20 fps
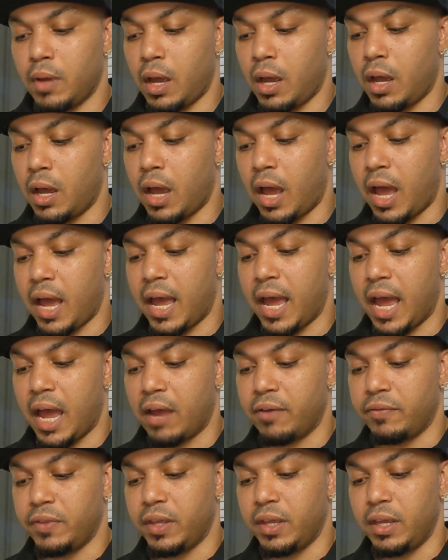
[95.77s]
I
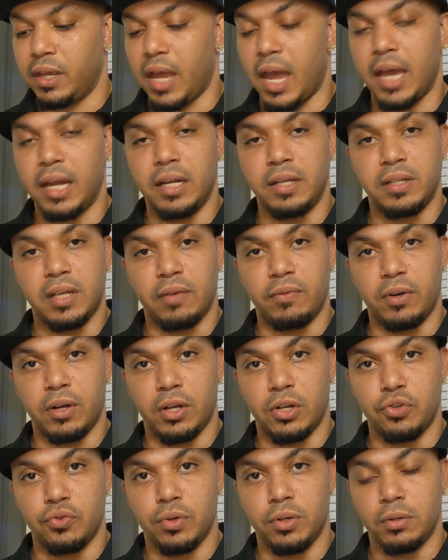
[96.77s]
have the
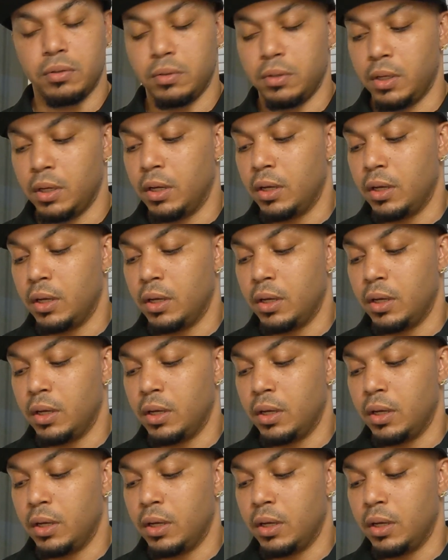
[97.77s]
8700.